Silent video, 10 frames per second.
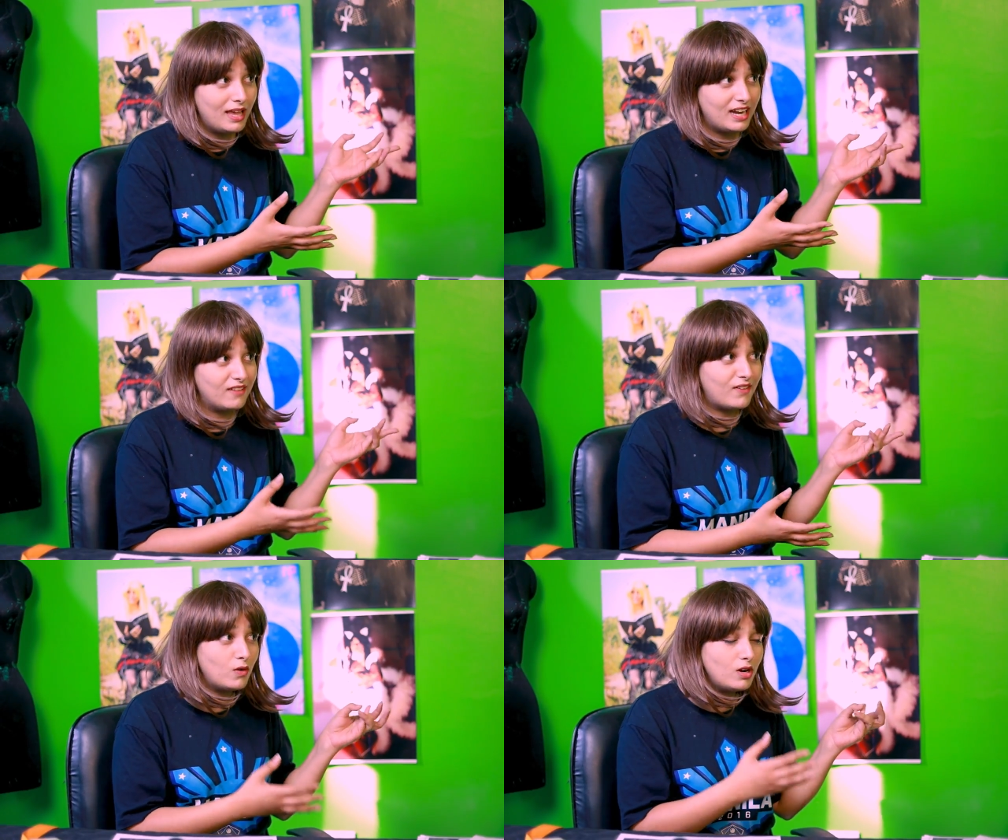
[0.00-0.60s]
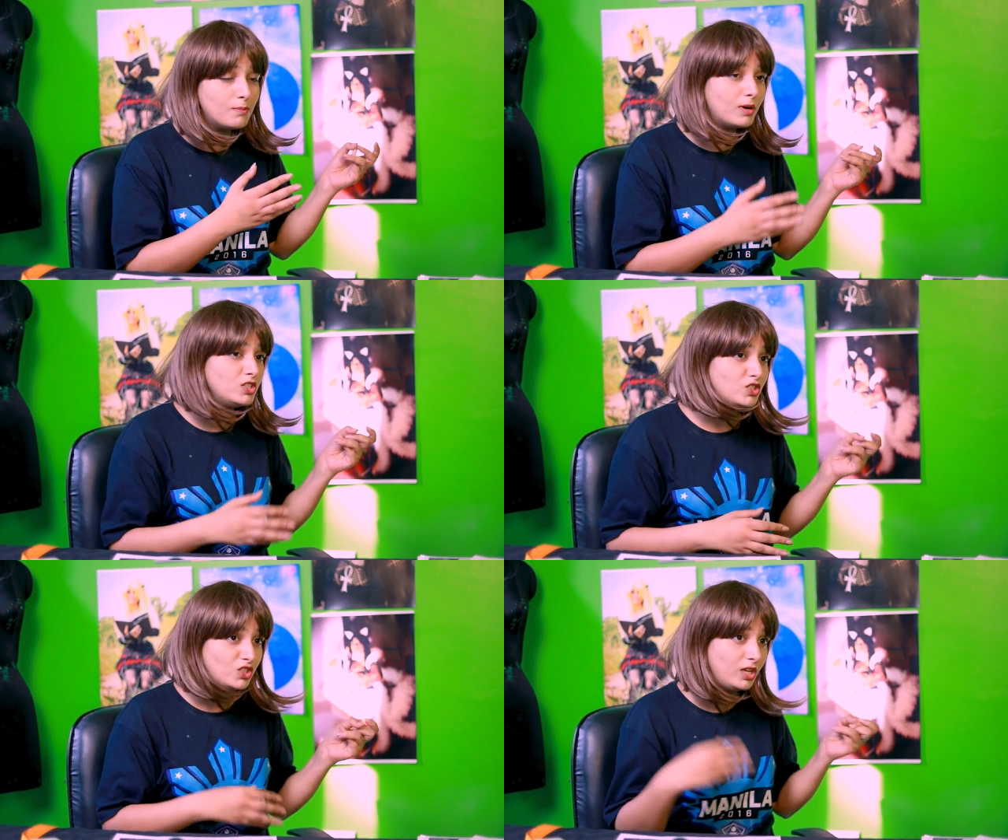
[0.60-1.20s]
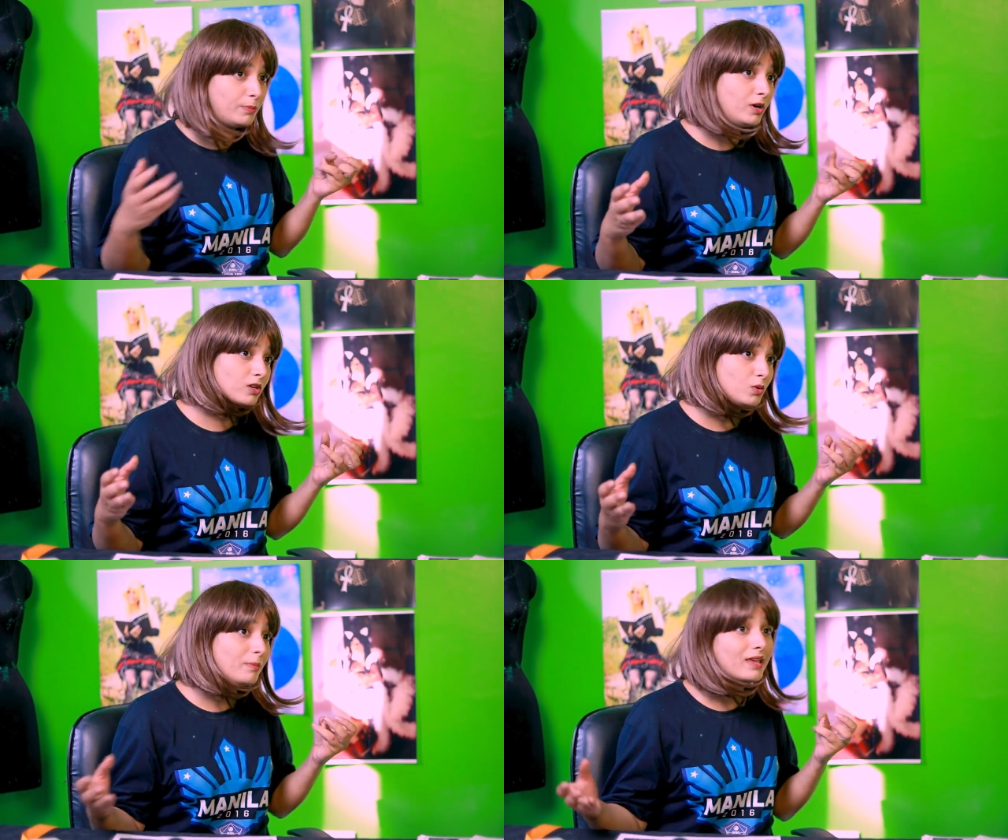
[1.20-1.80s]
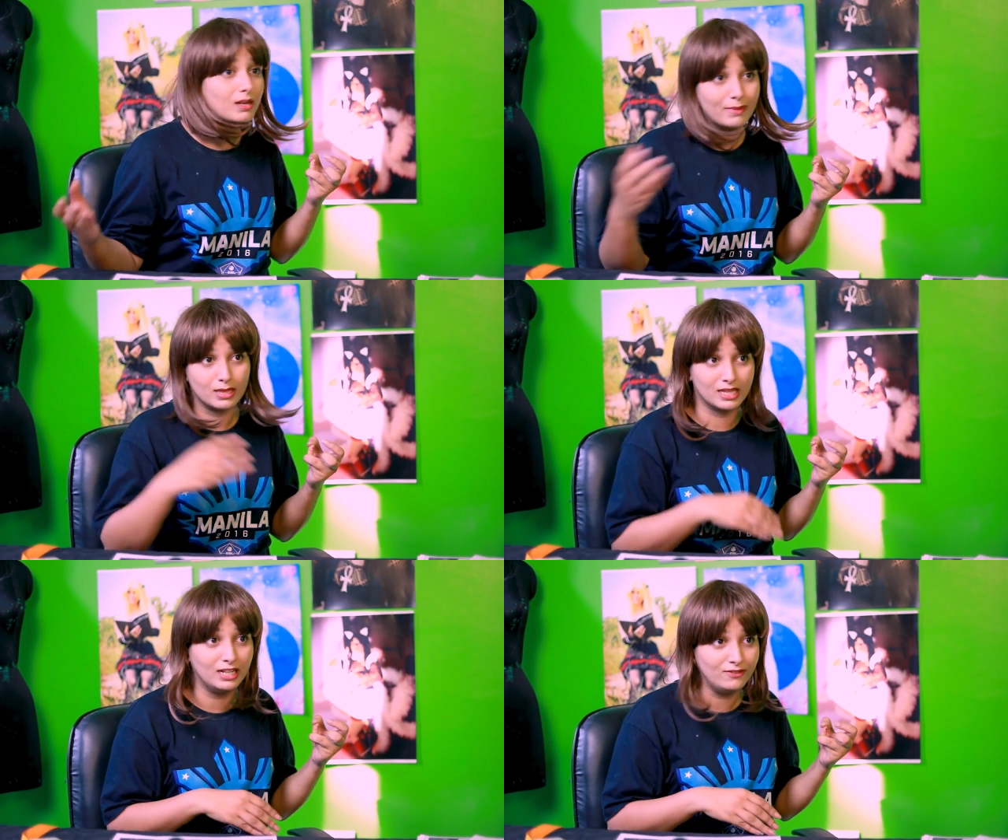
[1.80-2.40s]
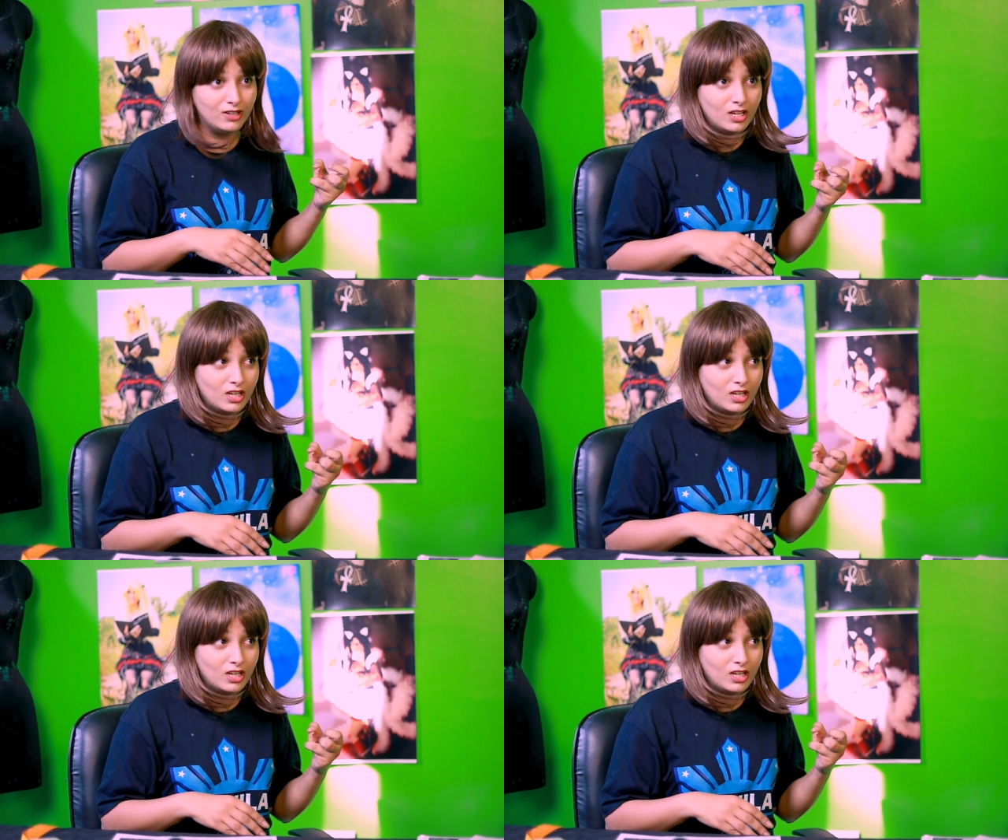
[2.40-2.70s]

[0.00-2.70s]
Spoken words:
And I found it much cheaper to make it myself.